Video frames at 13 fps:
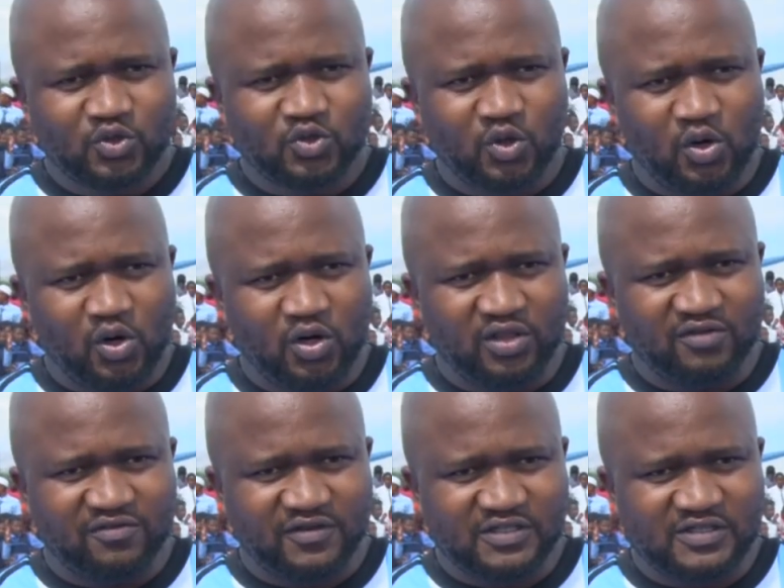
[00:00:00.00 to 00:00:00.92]
So
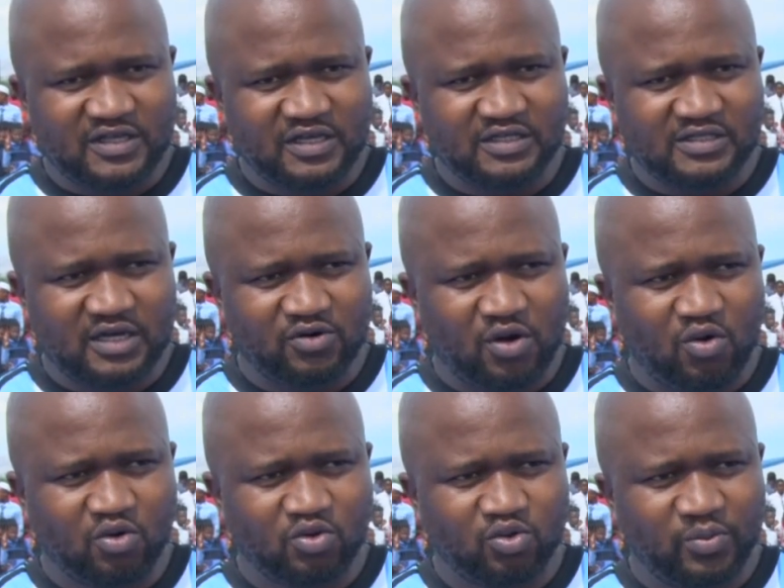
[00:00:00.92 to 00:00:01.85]
the first thing is that we're
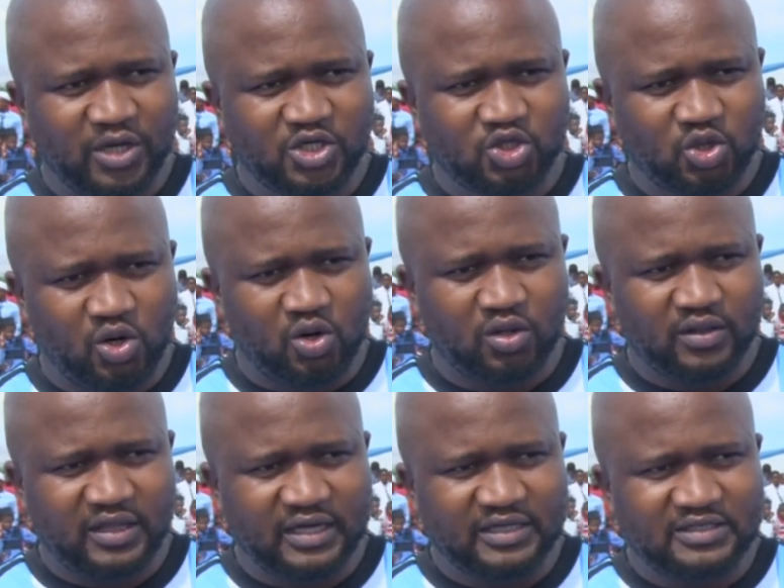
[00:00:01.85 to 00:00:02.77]
going to make sure
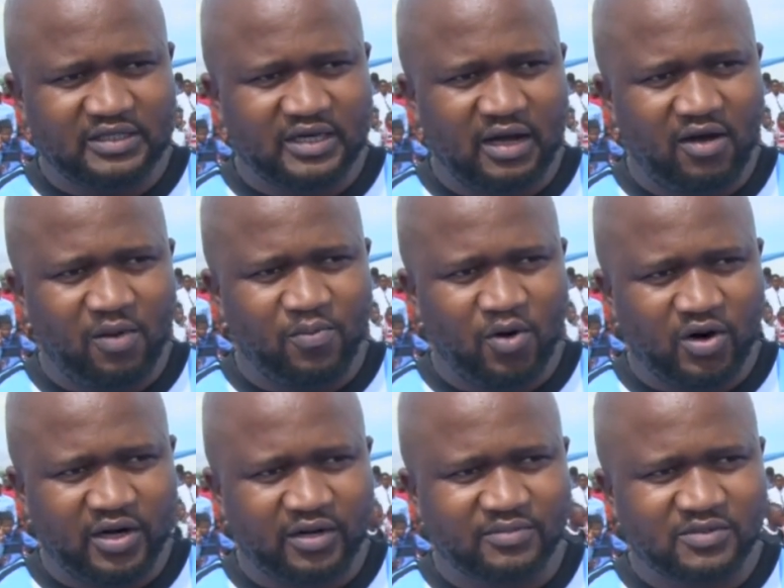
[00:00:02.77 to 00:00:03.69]
that in our
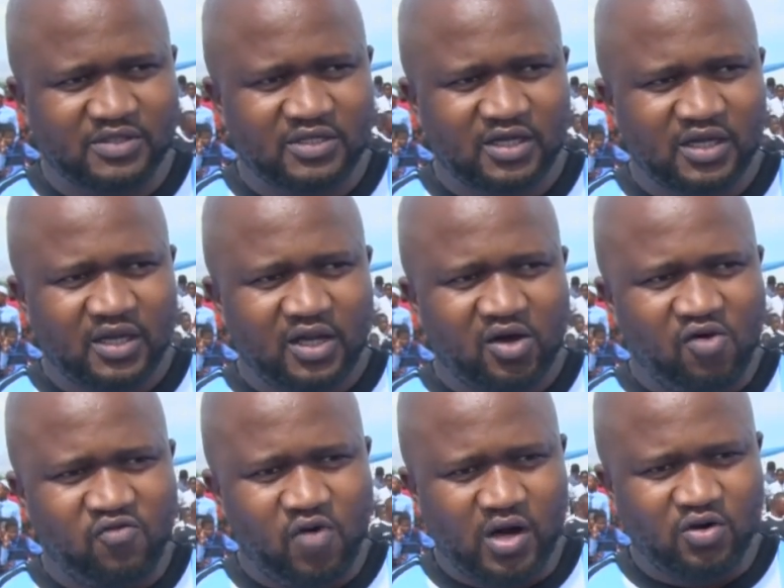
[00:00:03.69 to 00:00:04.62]
programs
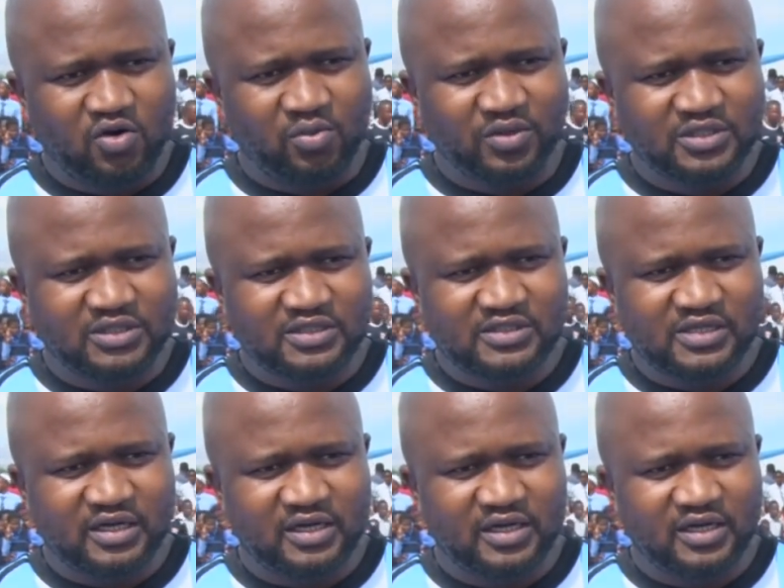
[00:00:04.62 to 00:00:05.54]
of ward
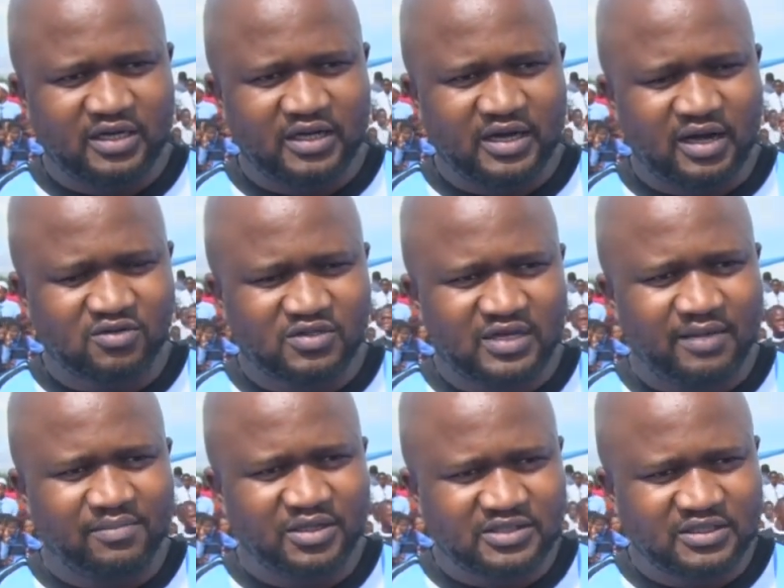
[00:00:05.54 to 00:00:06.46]
committees and
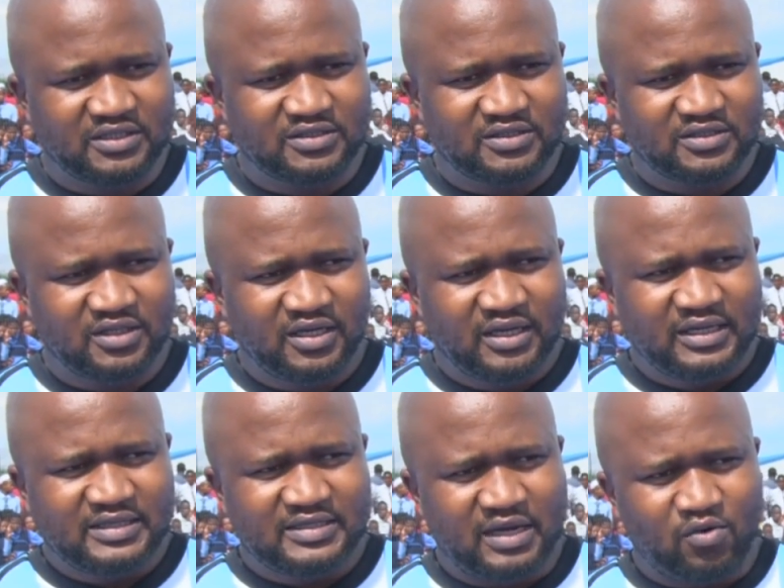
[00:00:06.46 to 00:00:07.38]
councillor meetings,
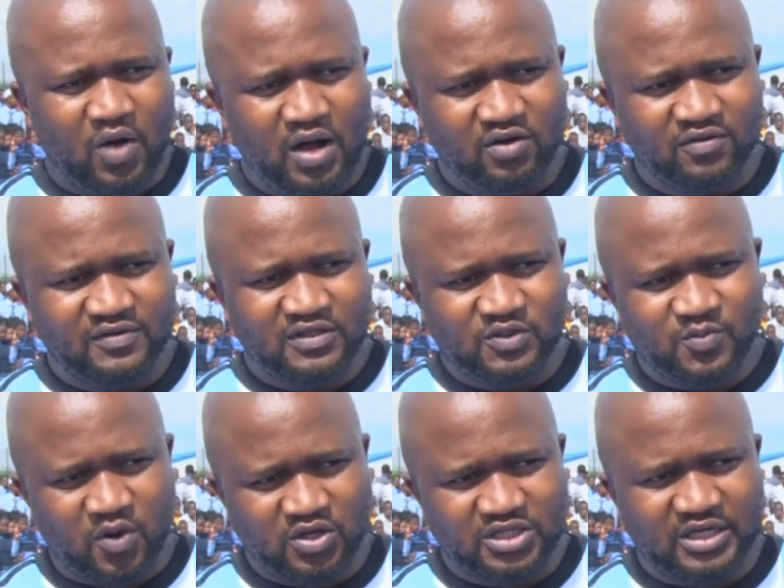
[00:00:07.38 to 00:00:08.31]
that one of these
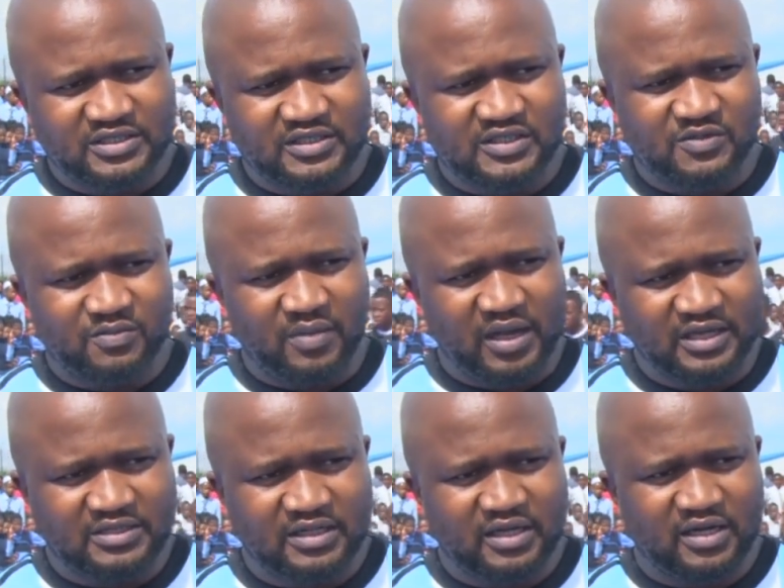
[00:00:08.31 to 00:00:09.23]
projects is
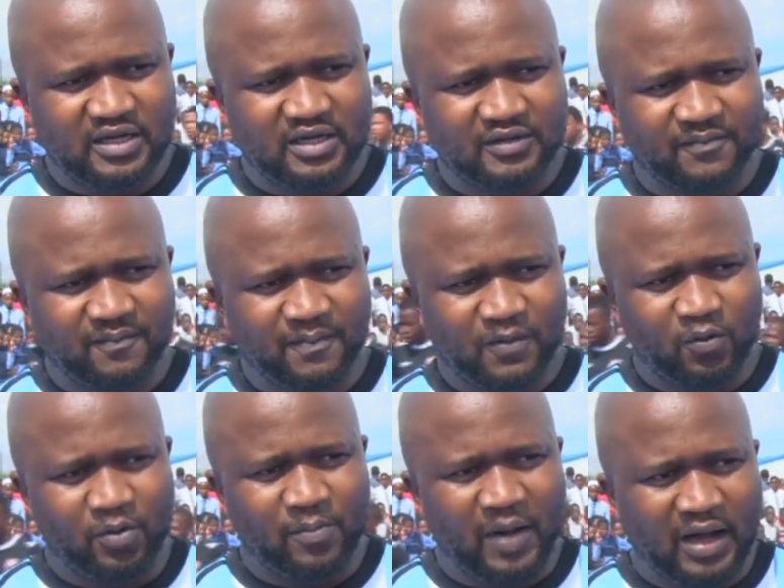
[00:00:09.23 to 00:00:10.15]
made to
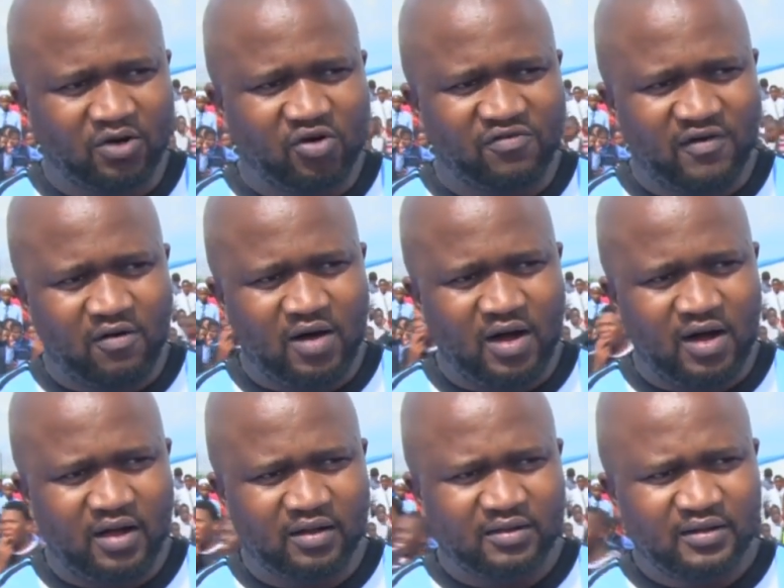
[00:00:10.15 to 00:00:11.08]
be part of
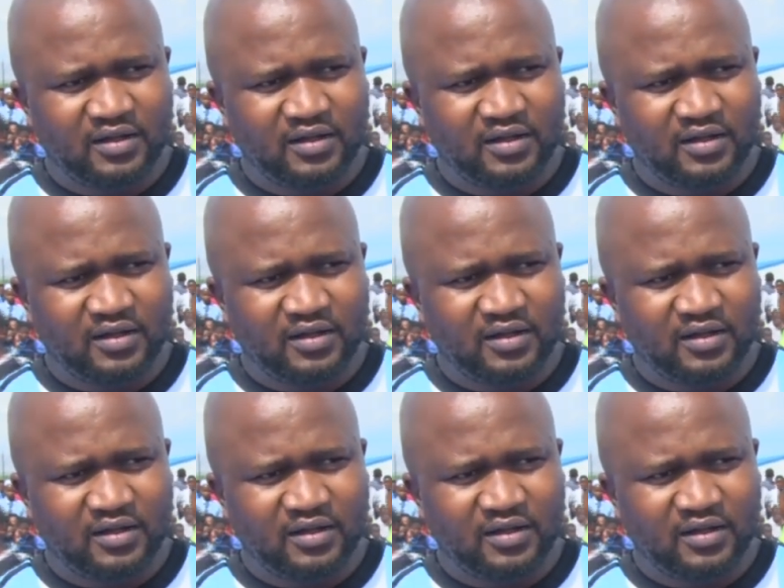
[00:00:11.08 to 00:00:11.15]
our